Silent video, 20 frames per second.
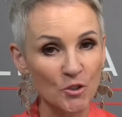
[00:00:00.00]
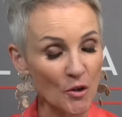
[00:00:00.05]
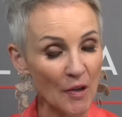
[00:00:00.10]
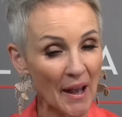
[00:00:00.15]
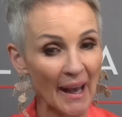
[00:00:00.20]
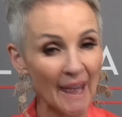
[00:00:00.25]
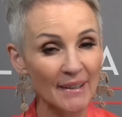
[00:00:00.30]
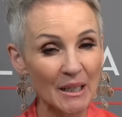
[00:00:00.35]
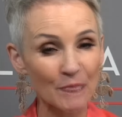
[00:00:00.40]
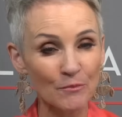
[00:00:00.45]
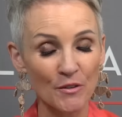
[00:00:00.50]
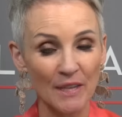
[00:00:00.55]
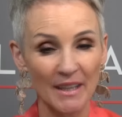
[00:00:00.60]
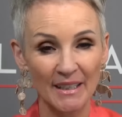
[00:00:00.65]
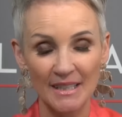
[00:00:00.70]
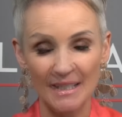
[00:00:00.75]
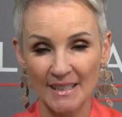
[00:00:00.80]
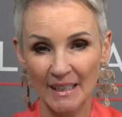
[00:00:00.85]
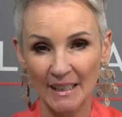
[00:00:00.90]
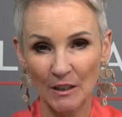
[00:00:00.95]
hand up for that
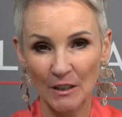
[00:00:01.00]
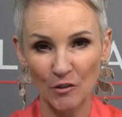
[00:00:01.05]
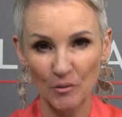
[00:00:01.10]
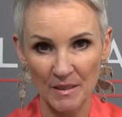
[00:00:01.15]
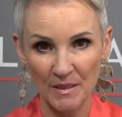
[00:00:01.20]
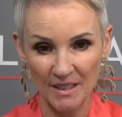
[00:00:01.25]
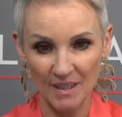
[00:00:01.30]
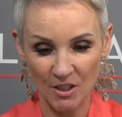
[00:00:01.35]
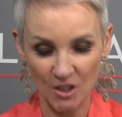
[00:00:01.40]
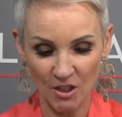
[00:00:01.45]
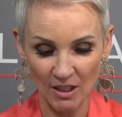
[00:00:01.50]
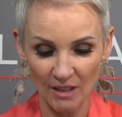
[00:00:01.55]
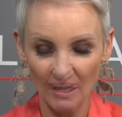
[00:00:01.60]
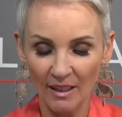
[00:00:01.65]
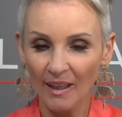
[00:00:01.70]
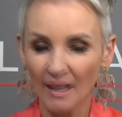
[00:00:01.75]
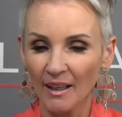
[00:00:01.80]
executive position,